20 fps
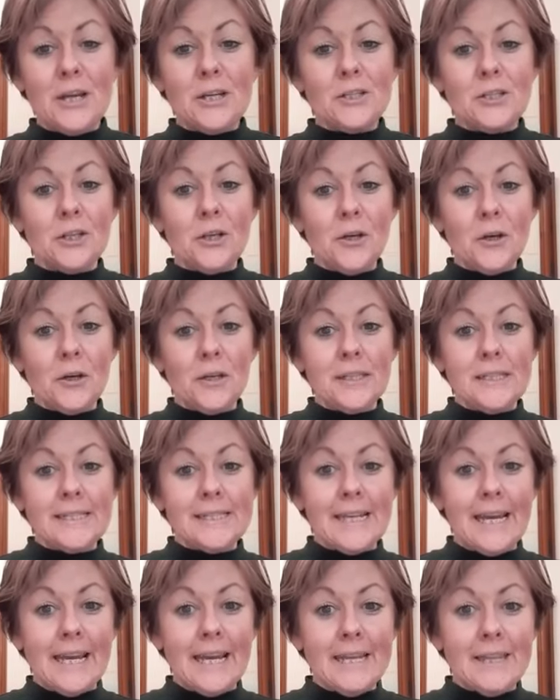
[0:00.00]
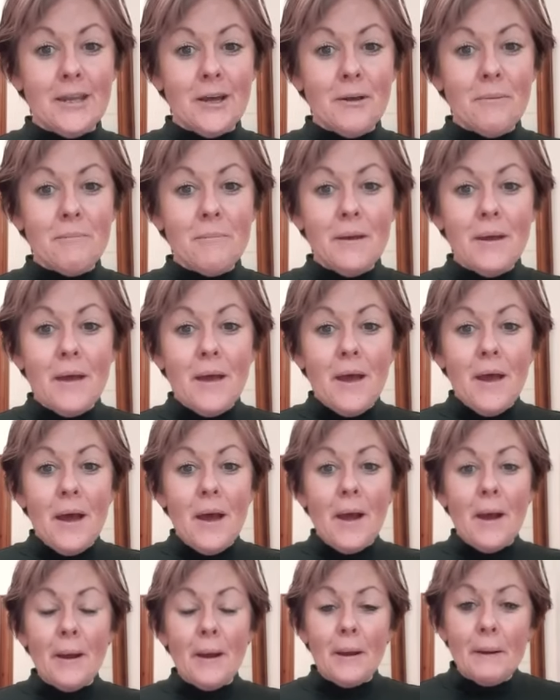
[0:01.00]
so you can see them.
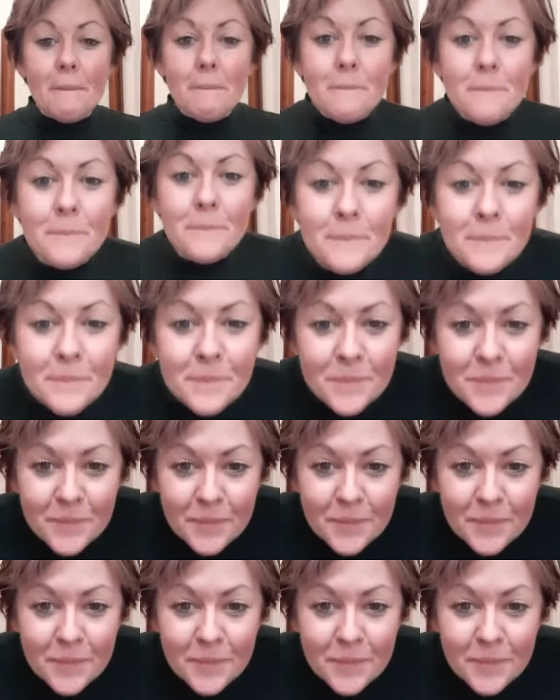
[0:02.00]
100